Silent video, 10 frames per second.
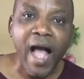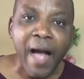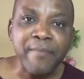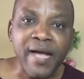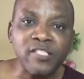
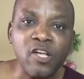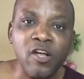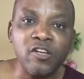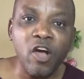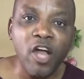
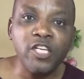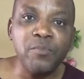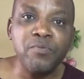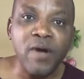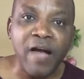Amazon
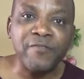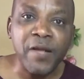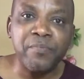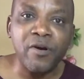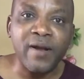Audible
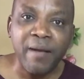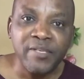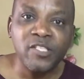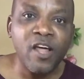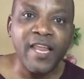Affiliate Program,
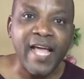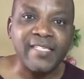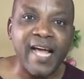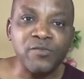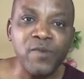it's not
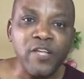like that.